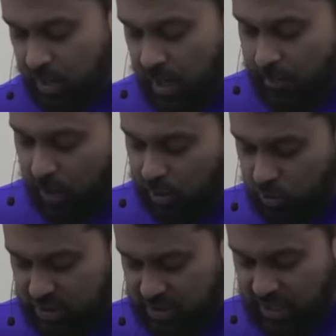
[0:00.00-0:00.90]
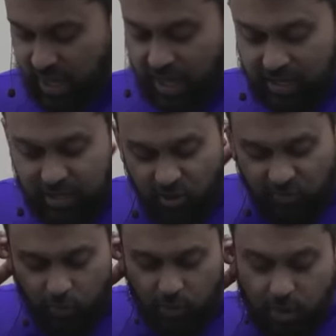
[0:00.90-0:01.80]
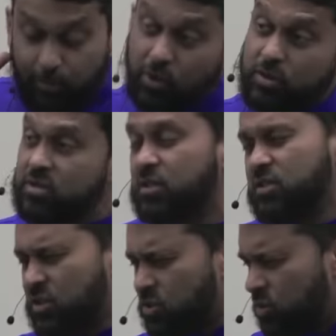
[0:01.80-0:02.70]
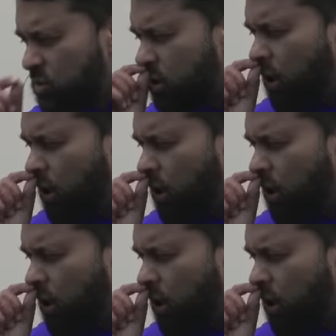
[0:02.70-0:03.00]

hypocrisy. And therefore, brothers and sisters,